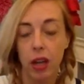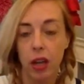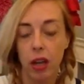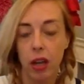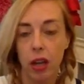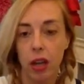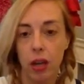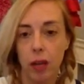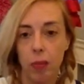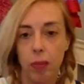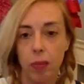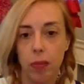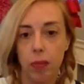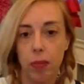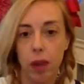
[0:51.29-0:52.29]

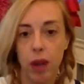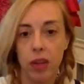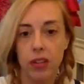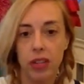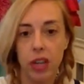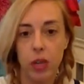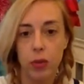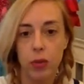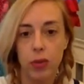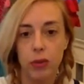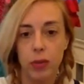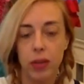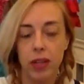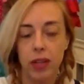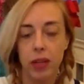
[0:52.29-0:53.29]
our schedule's
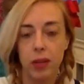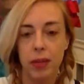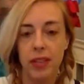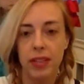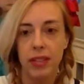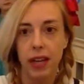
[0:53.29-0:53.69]
been a little bit